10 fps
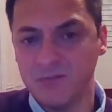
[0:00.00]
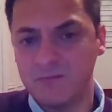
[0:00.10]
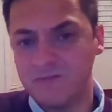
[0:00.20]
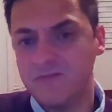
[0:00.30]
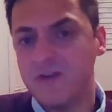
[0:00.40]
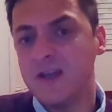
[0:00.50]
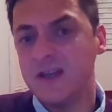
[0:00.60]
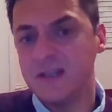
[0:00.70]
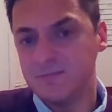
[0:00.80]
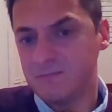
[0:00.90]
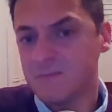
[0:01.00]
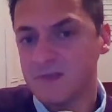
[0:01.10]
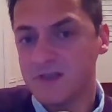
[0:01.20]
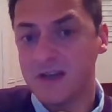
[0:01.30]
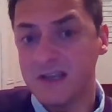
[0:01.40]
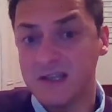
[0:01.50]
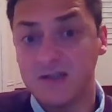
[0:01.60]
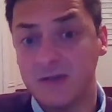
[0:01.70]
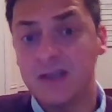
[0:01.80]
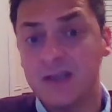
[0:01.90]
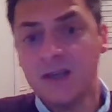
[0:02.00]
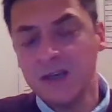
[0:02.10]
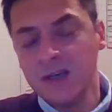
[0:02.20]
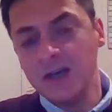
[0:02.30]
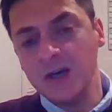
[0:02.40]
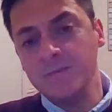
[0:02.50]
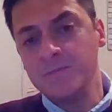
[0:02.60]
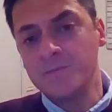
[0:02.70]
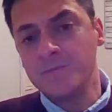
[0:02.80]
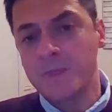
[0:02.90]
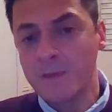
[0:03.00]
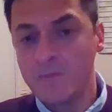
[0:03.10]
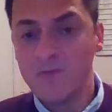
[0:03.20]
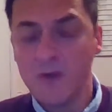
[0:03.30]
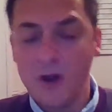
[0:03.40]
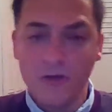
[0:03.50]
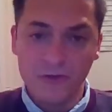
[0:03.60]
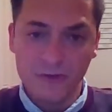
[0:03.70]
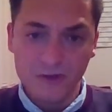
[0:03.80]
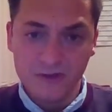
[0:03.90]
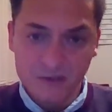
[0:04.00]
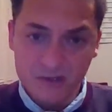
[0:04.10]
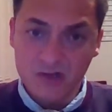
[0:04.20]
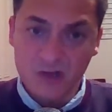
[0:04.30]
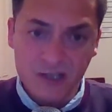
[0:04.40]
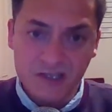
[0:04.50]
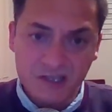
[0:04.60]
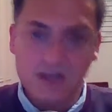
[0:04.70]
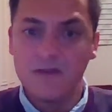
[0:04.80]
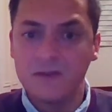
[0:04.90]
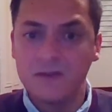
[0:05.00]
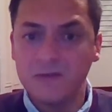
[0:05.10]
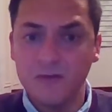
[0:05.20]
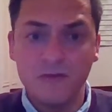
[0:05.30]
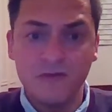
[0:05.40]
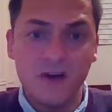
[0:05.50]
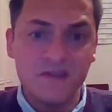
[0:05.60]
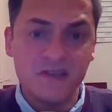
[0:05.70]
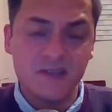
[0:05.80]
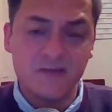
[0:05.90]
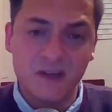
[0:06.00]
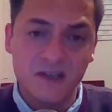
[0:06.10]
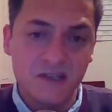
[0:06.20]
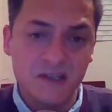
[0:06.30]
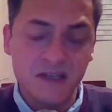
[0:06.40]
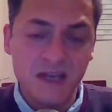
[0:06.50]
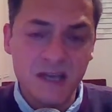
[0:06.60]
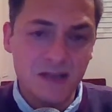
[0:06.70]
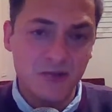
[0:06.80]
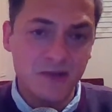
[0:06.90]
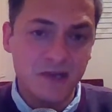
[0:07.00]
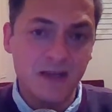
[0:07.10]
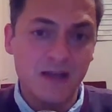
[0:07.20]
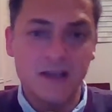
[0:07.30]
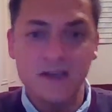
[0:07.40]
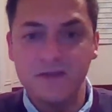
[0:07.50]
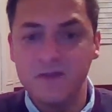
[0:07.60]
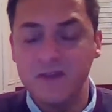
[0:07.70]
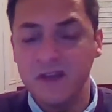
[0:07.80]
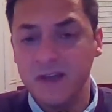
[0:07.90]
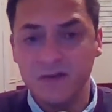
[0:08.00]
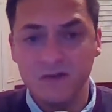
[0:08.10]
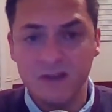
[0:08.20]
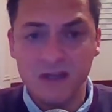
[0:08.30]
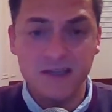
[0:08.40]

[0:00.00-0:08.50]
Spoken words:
fairly stuck into it, rather than trying to cover 4, 5, 6 races and doing a lucky 15 or a lucky